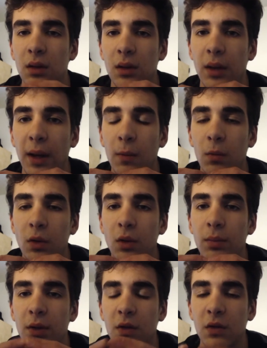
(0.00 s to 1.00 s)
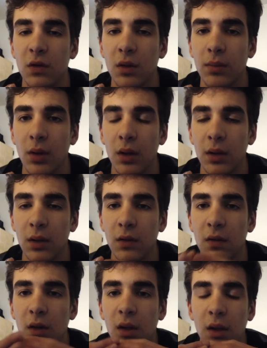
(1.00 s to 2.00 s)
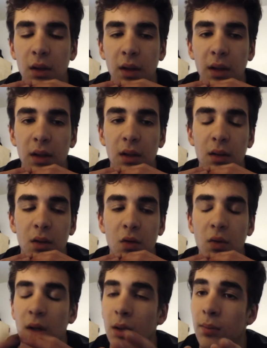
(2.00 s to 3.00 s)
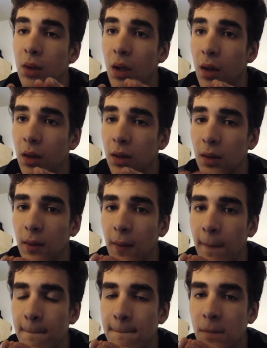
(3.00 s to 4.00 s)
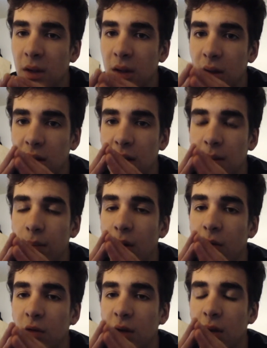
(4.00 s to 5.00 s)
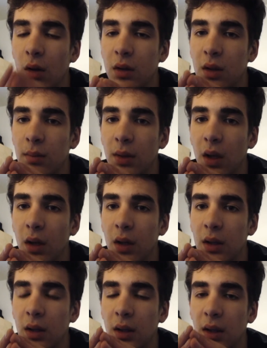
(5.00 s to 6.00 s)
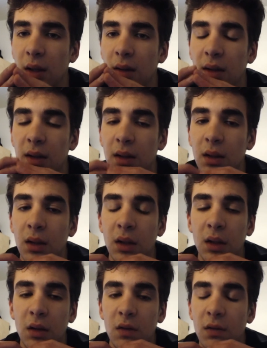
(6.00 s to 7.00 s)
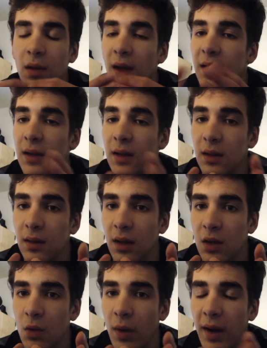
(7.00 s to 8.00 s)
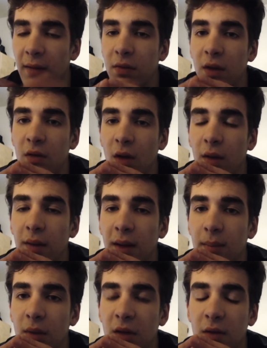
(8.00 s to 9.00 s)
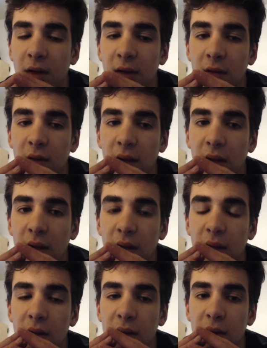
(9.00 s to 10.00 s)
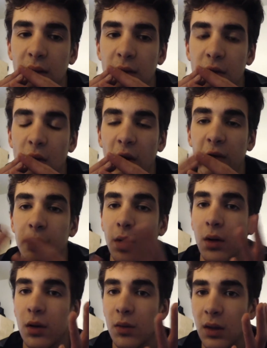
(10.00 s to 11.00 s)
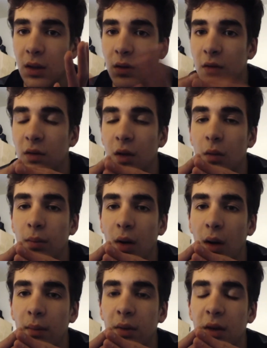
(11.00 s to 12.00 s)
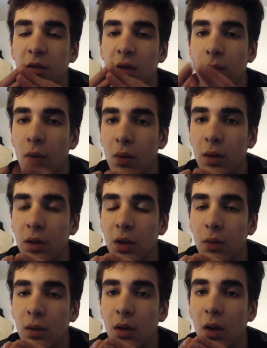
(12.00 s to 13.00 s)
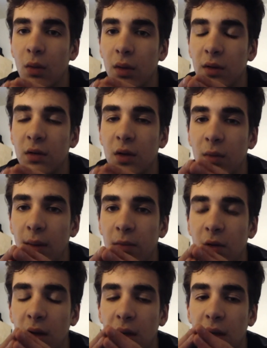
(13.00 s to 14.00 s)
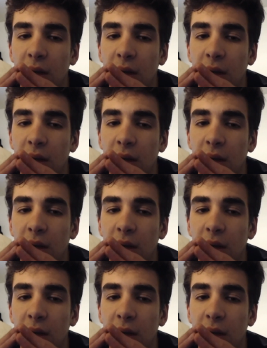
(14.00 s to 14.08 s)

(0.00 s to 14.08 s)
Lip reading: that will purchase your products. Like, create a blog, keep posting on your blog, and then slide in that you have this online business. And if you have blog readers, they'll probably support you and go onto your website.